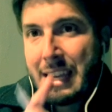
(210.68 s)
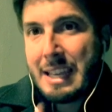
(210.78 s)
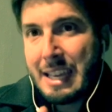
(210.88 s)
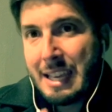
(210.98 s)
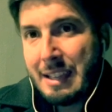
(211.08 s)

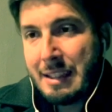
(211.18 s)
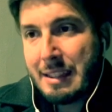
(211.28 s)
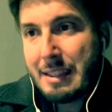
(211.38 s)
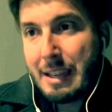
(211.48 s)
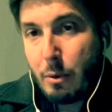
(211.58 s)
in
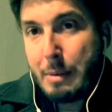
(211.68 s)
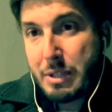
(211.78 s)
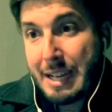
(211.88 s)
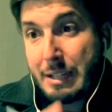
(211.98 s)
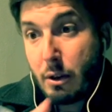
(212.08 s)
the
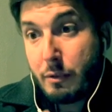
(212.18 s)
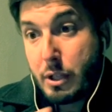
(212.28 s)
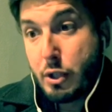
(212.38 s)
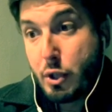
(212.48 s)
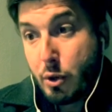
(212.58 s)
website of the
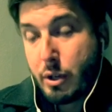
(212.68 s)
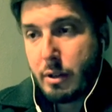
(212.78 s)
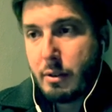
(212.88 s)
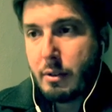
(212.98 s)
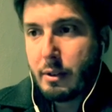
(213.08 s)
journal,
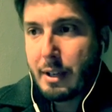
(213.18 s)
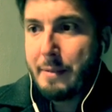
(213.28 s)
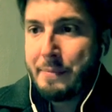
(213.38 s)
okay?